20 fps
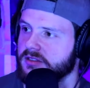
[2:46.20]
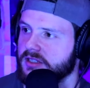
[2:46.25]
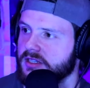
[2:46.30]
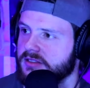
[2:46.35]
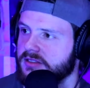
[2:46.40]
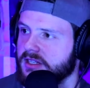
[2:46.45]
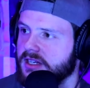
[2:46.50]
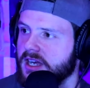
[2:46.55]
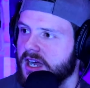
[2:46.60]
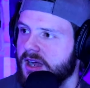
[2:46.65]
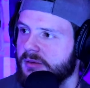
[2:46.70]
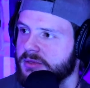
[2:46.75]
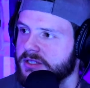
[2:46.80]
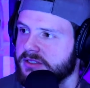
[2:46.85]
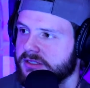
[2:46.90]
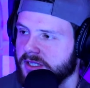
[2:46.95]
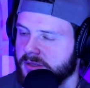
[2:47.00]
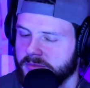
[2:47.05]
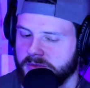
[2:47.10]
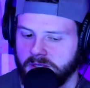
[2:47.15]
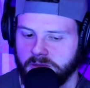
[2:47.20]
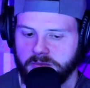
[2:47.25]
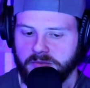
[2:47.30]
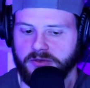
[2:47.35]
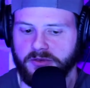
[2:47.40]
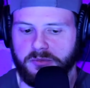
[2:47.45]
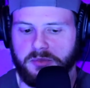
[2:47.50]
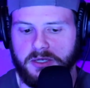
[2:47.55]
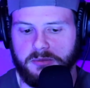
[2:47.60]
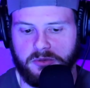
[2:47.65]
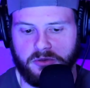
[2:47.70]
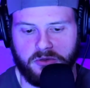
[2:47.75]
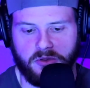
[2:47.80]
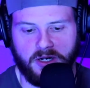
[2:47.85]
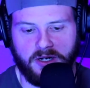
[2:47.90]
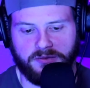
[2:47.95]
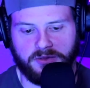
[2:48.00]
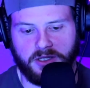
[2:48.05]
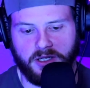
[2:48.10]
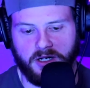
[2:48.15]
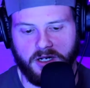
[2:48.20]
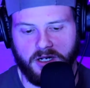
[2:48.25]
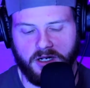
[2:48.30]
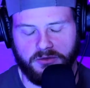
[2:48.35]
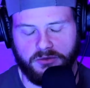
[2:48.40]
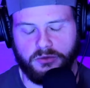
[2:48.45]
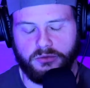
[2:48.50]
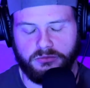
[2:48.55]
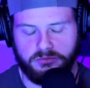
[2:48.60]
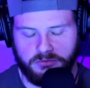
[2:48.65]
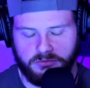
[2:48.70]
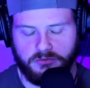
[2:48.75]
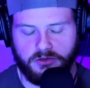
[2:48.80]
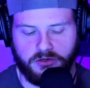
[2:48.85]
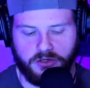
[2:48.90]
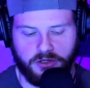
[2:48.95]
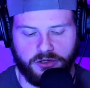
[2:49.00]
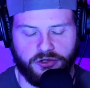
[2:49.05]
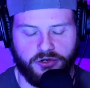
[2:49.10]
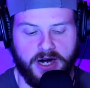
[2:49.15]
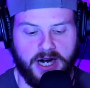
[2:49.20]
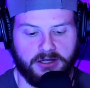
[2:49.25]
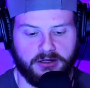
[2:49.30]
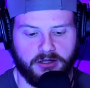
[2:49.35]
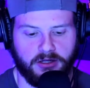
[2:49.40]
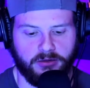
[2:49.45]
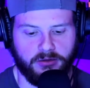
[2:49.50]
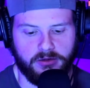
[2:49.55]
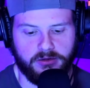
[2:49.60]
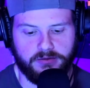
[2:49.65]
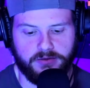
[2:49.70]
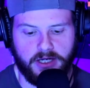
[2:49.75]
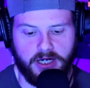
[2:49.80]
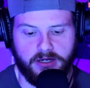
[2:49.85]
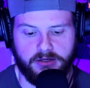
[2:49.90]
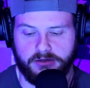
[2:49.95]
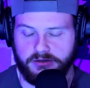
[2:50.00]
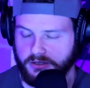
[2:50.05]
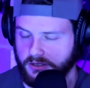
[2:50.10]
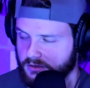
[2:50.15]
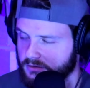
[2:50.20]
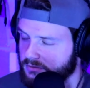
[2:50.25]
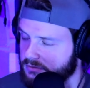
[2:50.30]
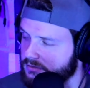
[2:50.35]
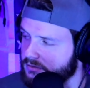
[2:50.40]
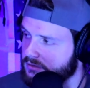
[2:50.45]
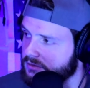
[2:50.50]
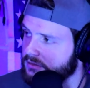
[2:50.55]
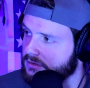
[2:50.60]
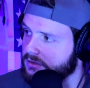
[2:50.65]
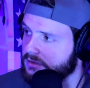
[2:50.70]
it's a common symptom for people who have who contract the coronavirus. So.